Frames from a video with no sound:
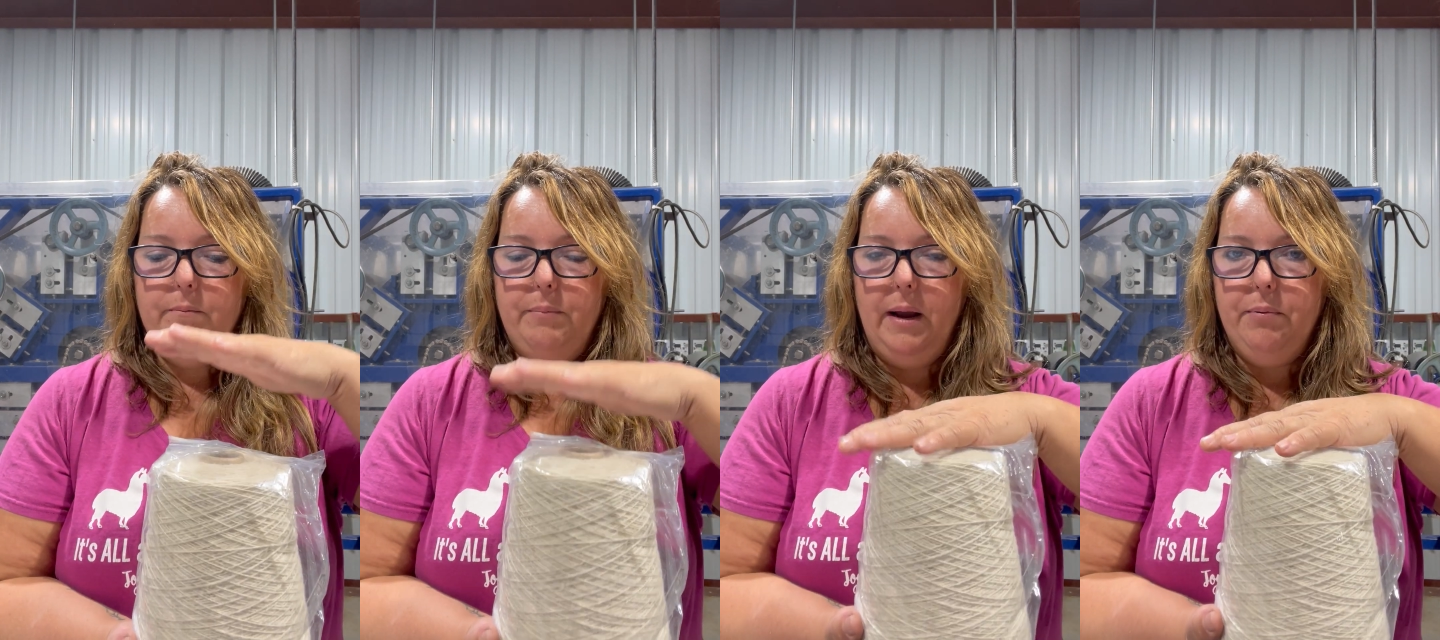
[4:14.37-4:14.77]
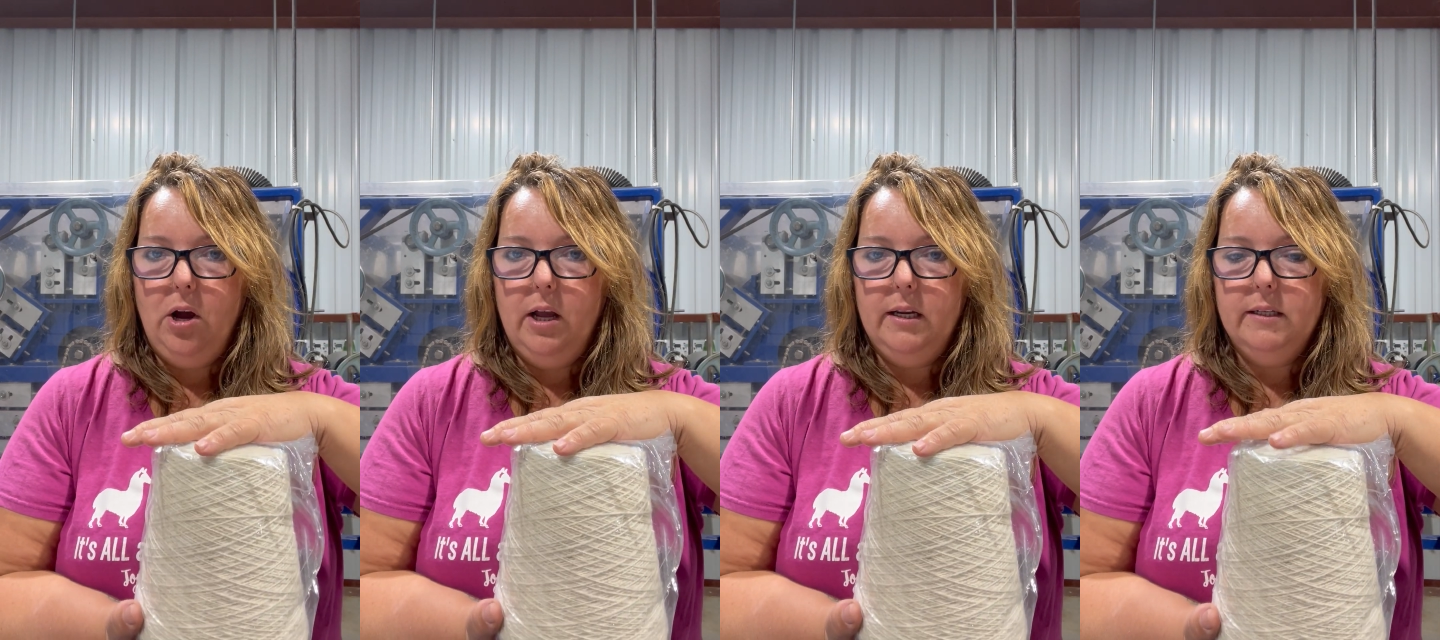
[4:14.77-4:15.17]

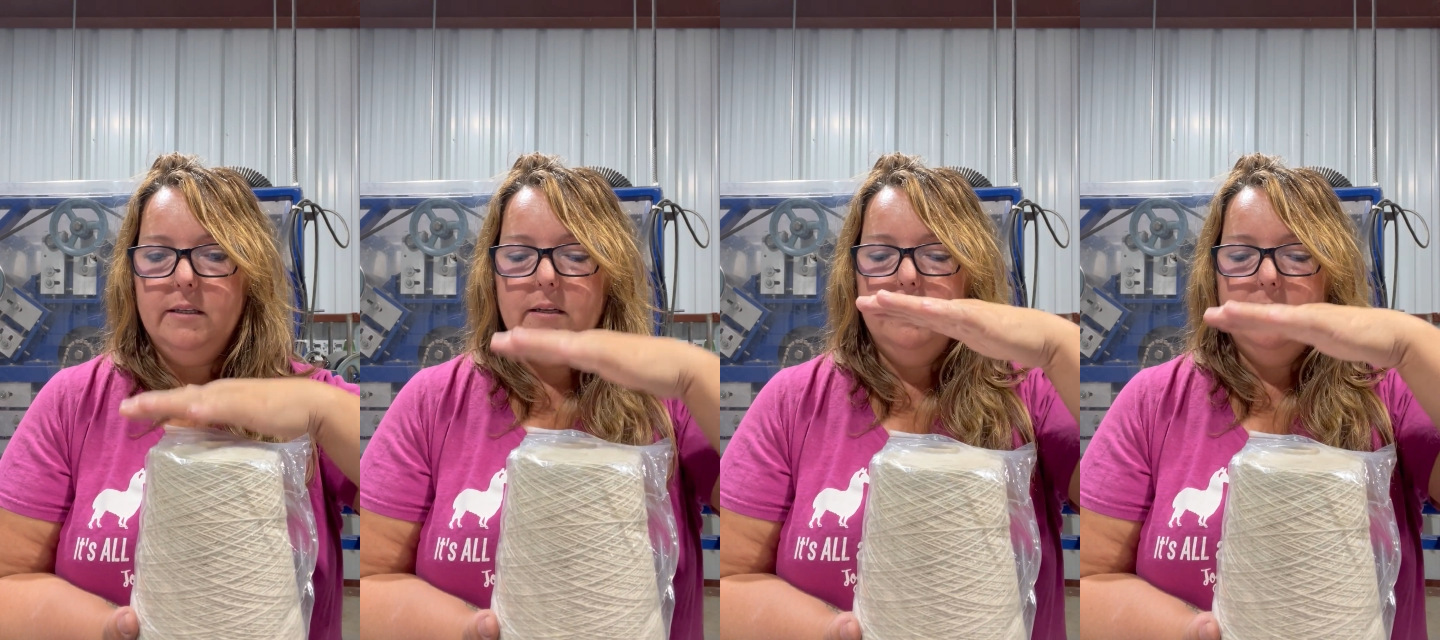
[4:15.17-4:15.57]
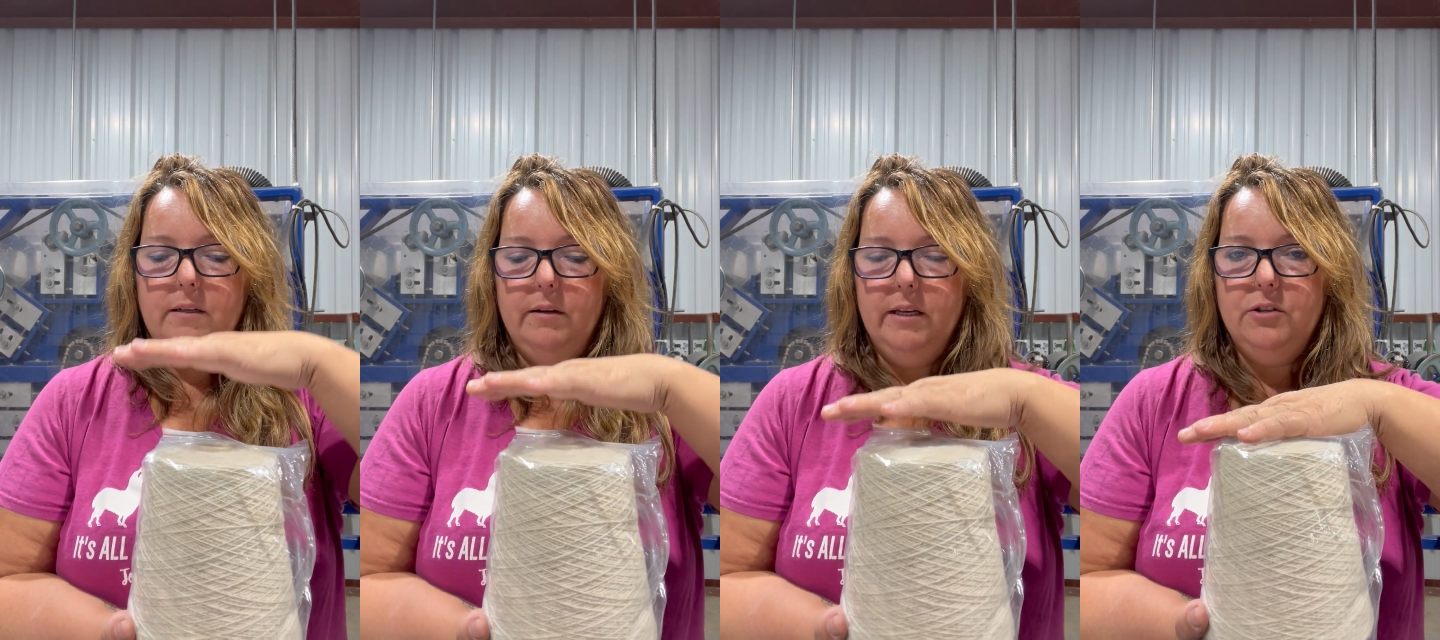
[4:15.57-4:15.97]
Byproduct
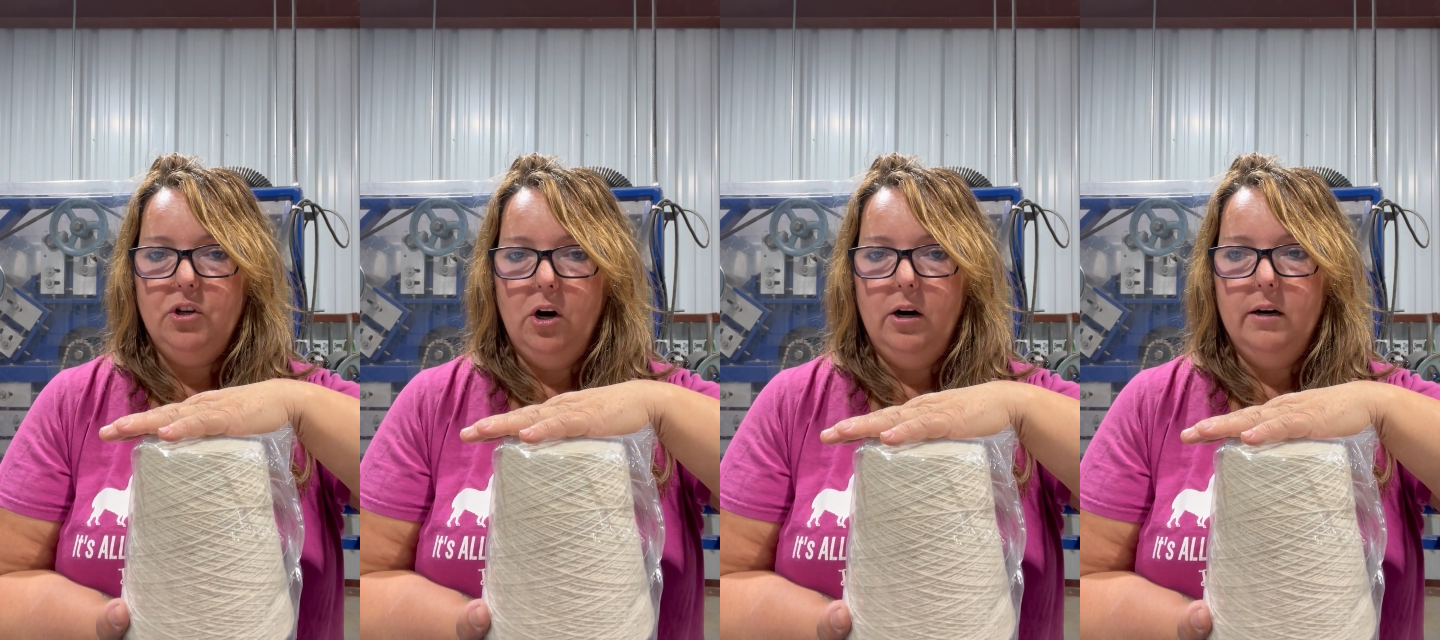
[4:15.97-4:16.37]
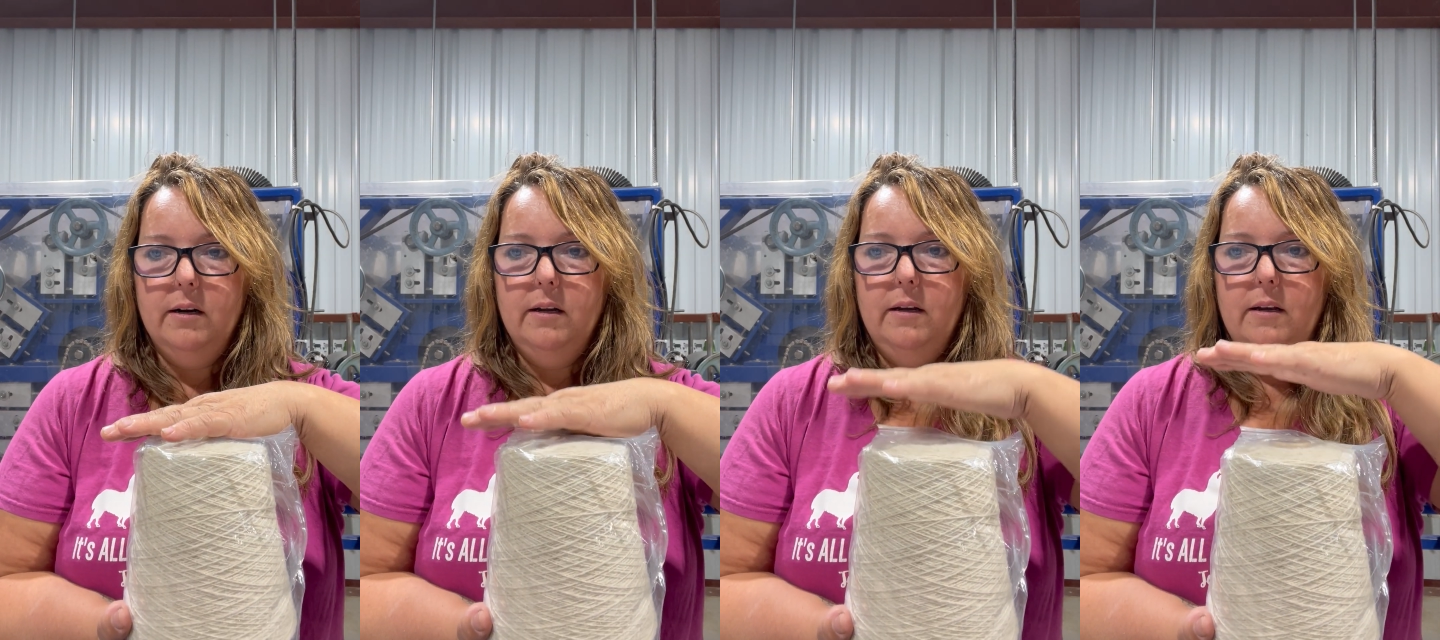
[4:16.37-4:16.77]
is yarn.